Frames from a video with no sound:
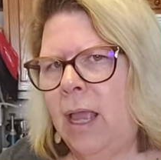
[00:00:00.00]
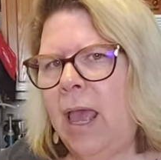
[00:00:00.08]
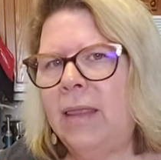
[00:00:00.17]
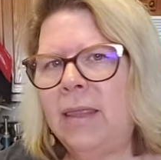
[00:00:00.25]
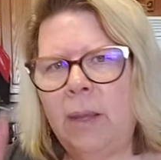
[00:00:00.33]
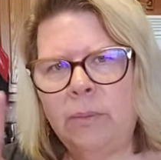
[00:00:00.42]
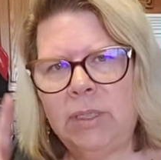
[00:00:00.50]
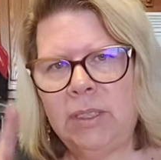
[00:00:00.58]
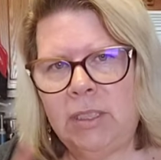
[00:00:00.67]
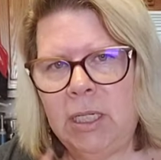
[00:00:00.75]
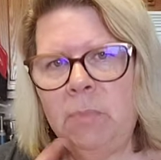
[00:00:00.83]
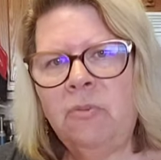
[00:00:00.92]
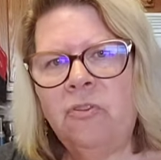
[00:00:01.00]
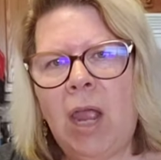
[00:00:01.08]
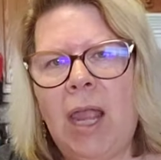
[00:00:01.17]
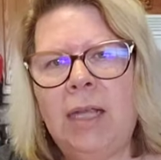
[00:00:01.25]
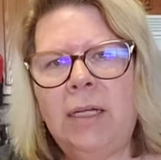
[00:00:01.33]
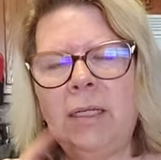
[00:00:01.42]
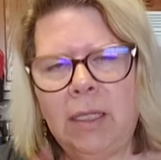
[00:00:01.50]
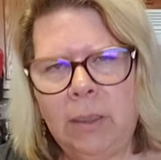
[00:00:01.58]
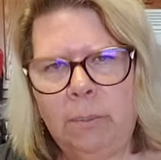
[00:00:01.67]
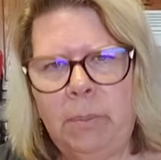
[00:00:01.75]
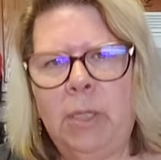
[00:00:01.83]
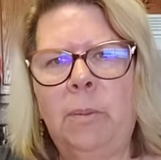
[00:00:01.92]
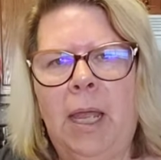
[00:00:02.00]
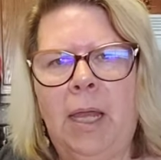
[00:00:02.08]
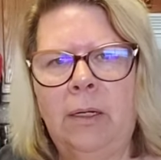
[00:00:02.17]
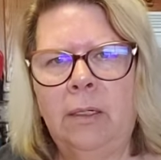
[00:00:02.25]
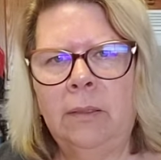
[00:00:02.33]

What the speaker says: and that was deep fried in beer batter.